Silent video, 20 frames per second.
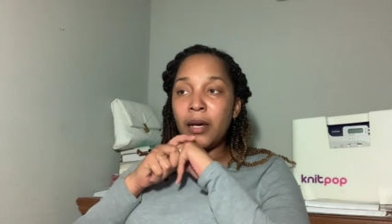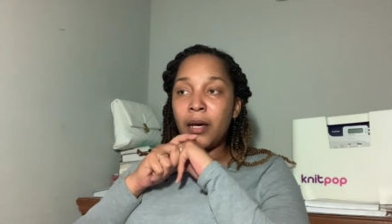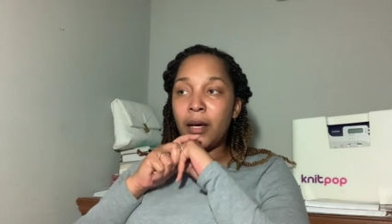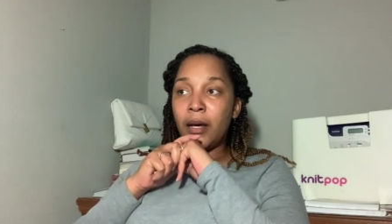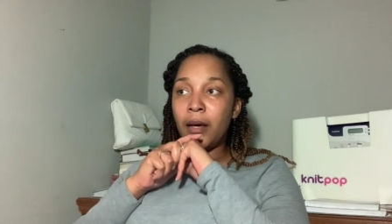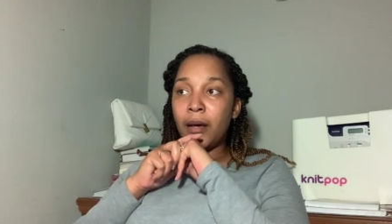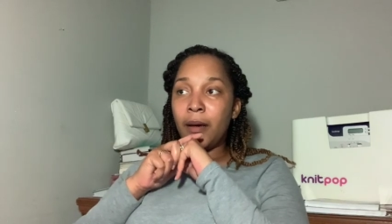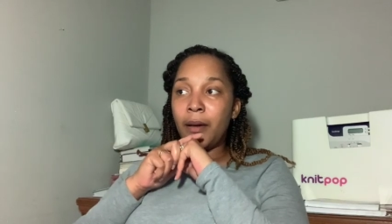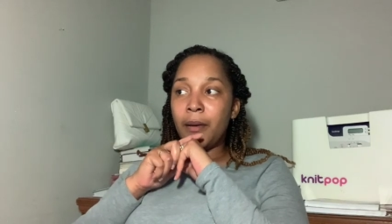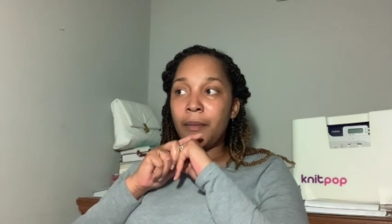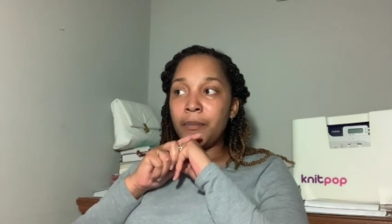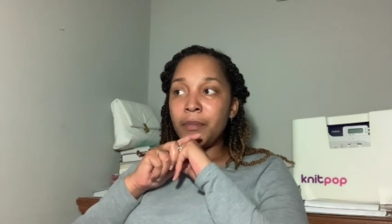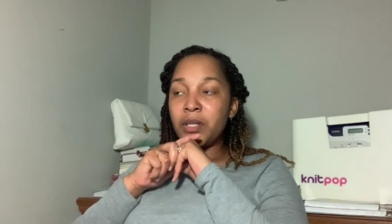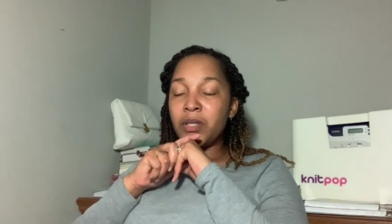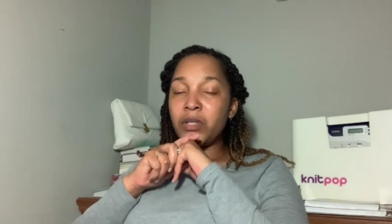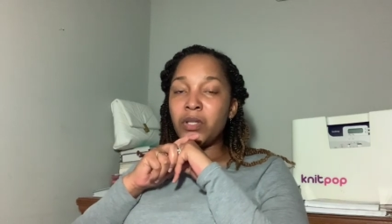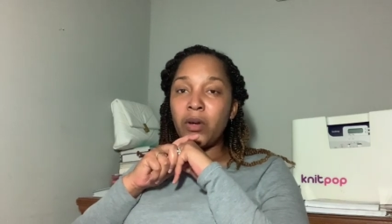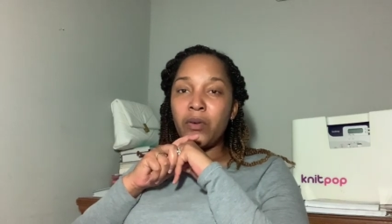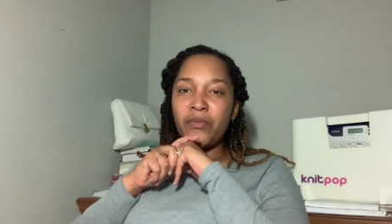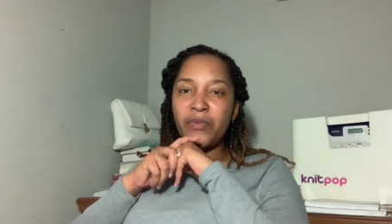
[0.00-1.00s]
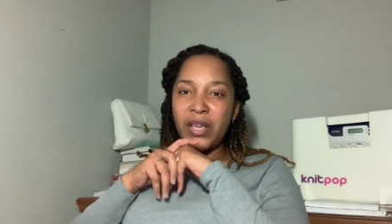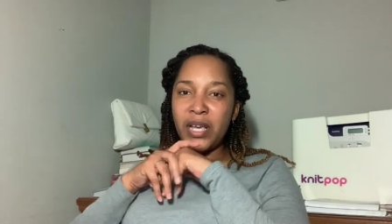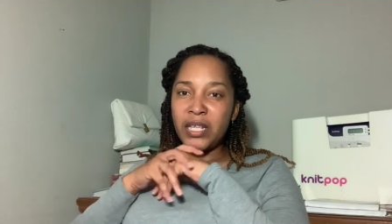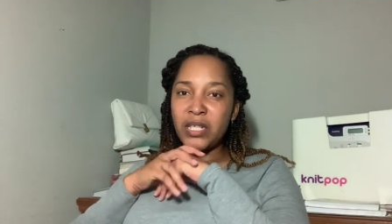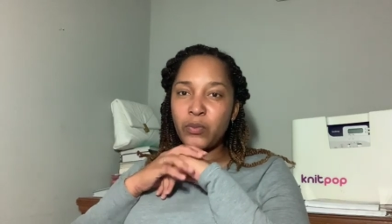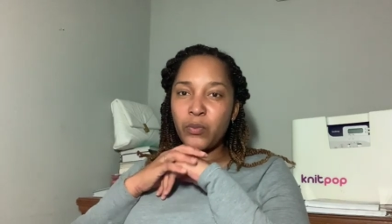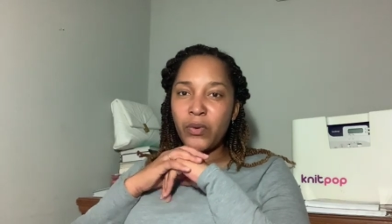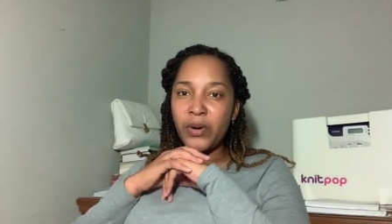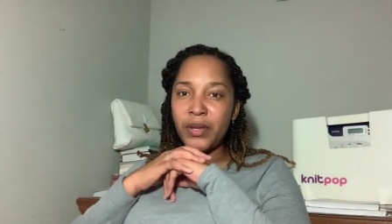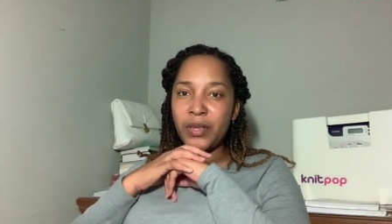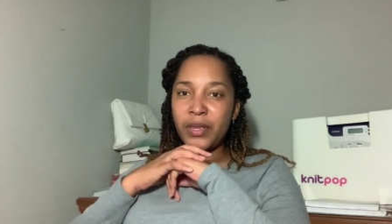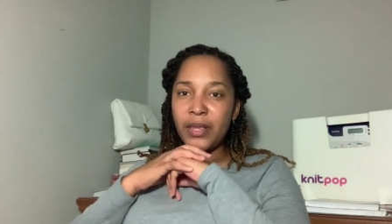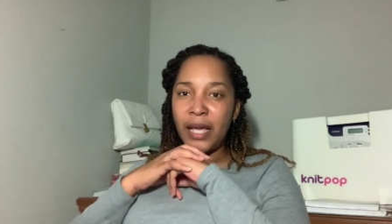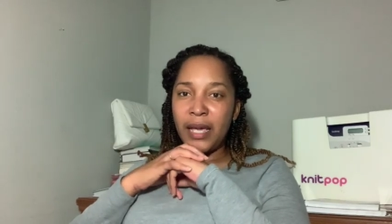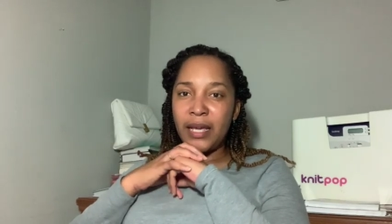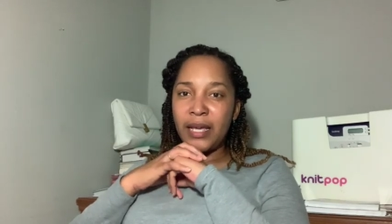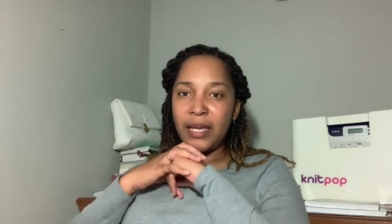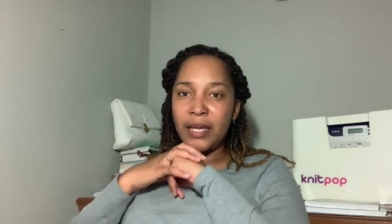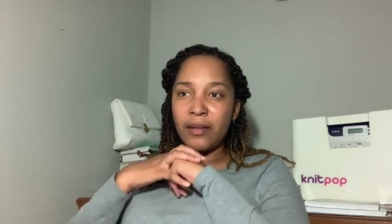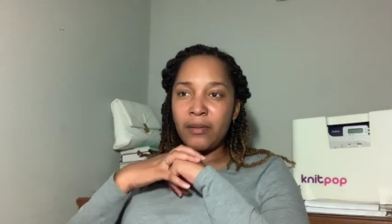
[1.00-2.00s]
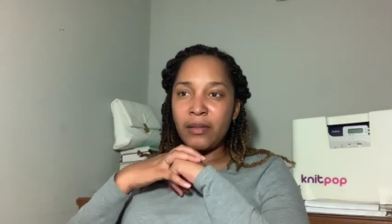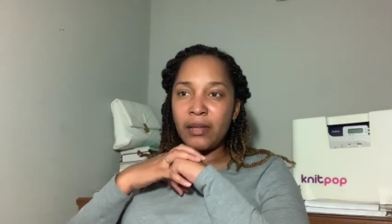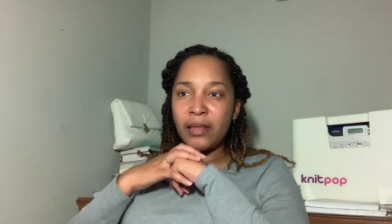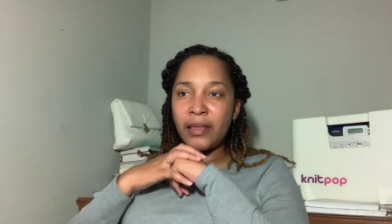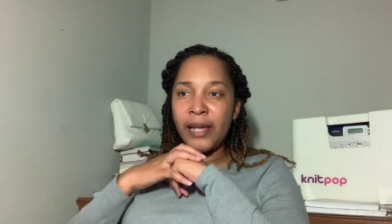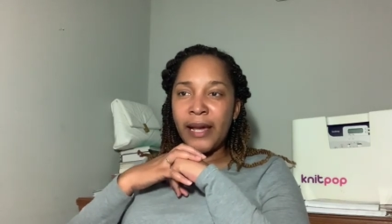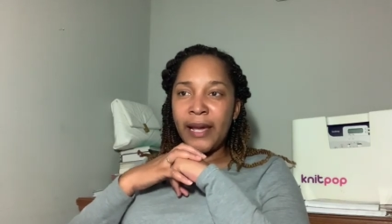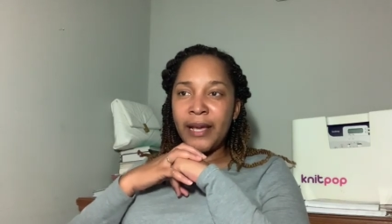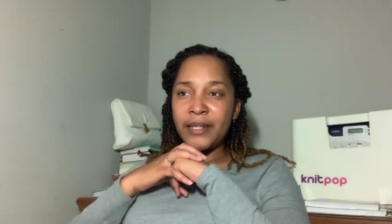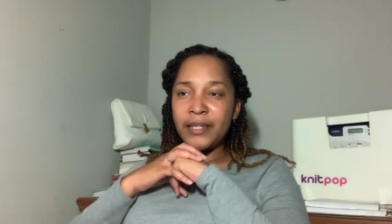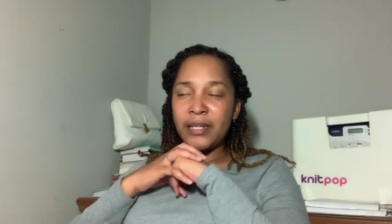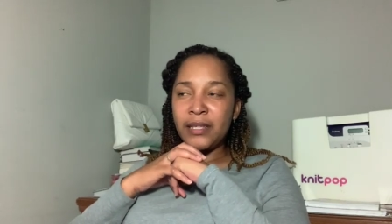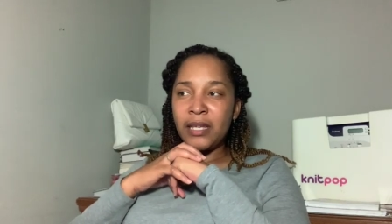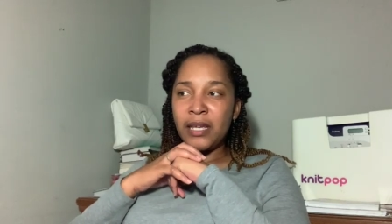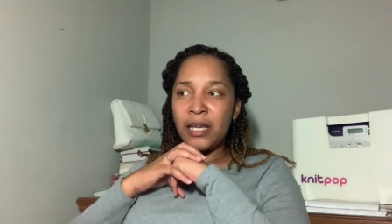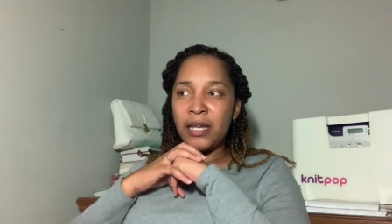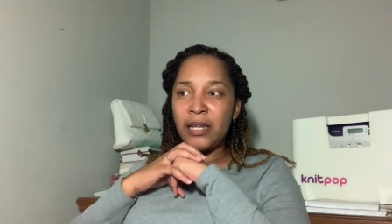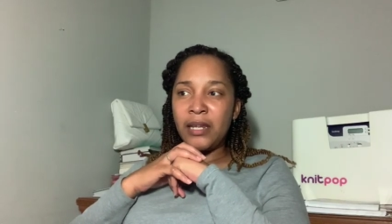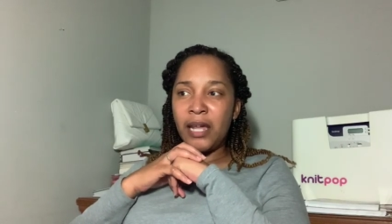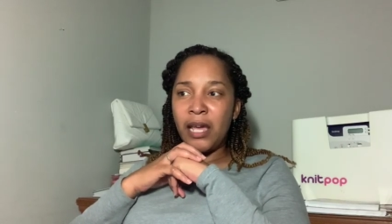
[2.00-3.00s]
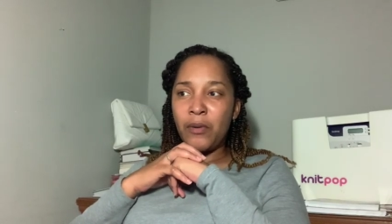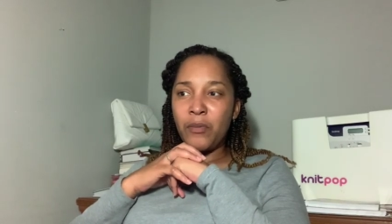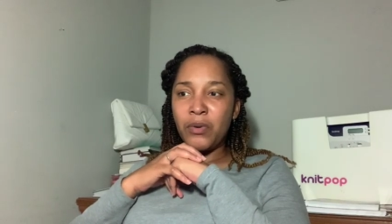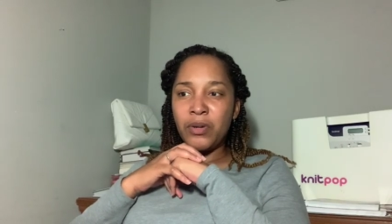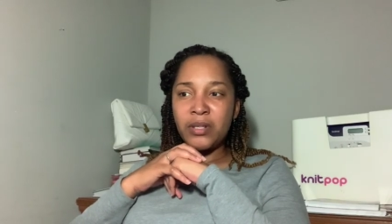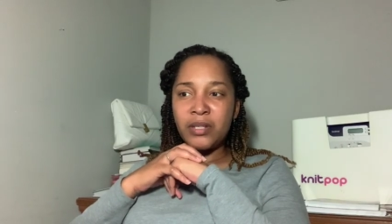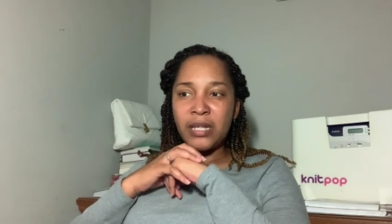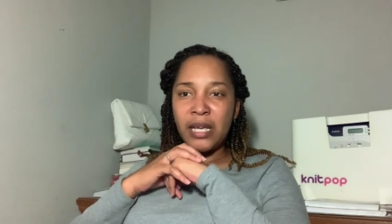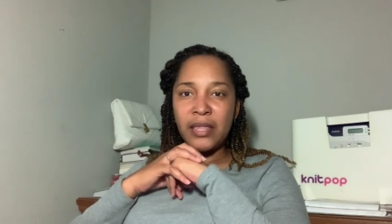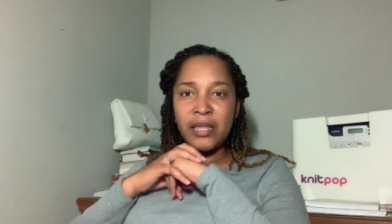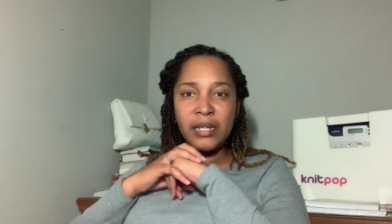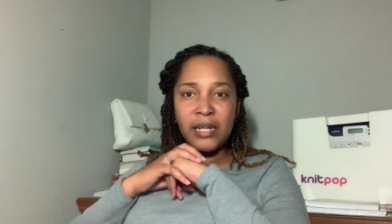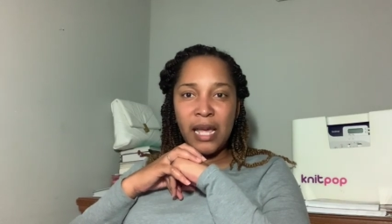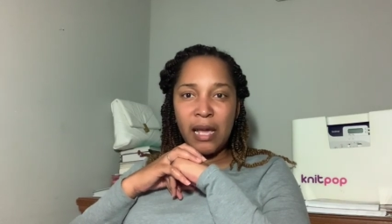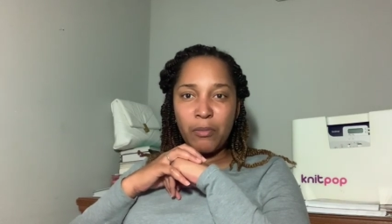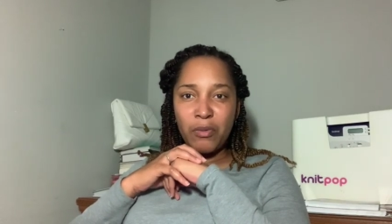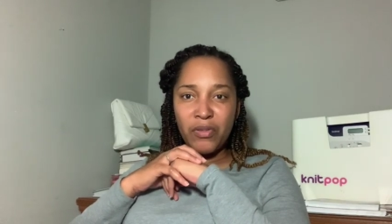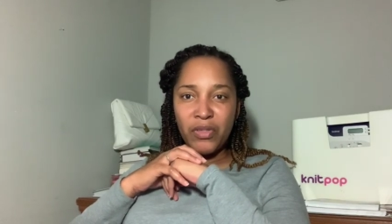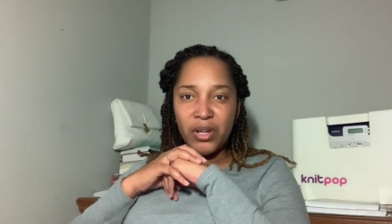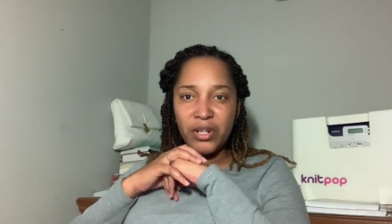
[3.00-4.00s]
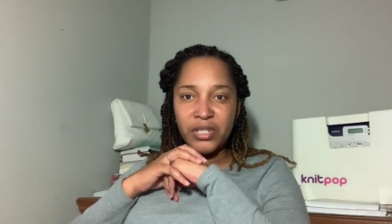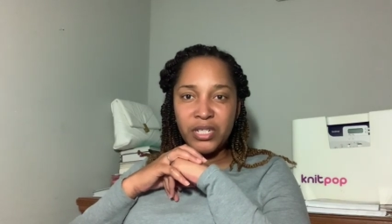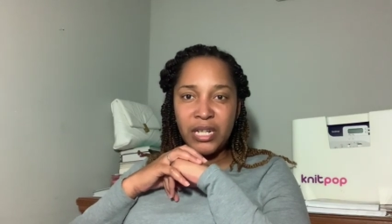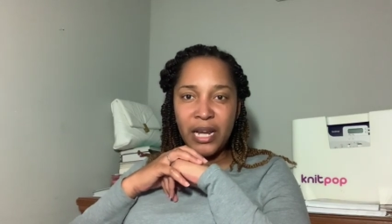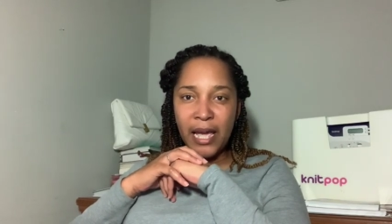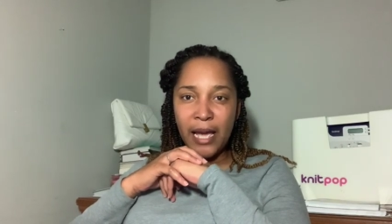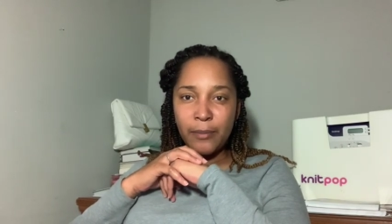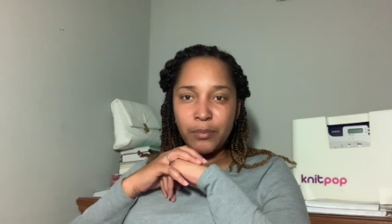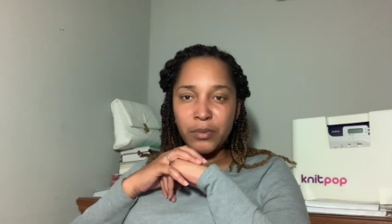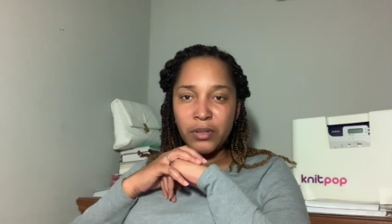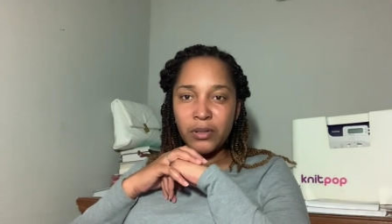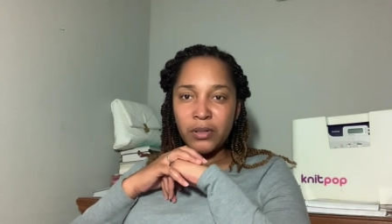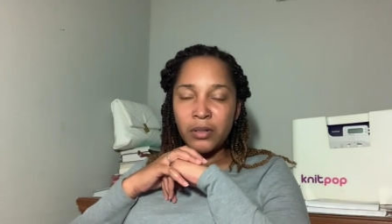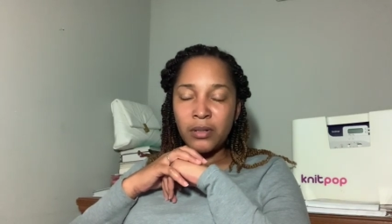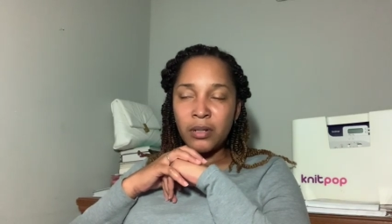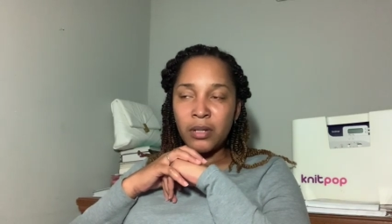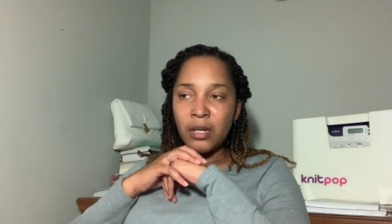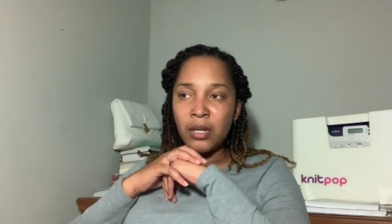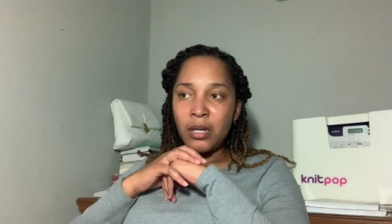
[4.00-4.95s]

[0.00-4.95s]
Um, so that's where they get the lines and then they will say the name of their chapter,